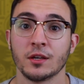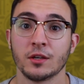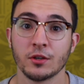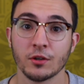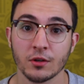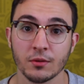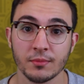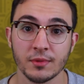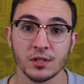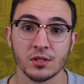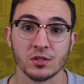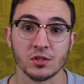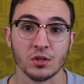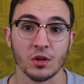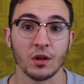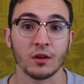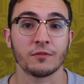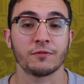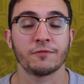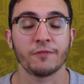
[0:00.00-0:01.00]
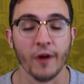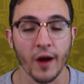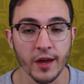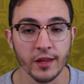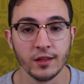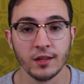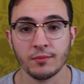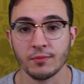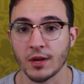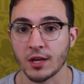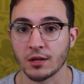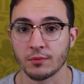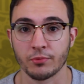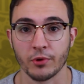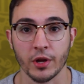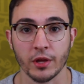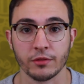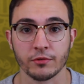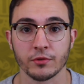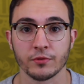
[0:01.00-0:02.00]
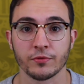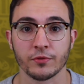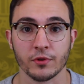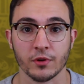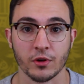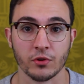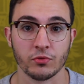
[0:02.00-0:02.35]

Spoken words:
Heung-min Son finally made a breakthrough for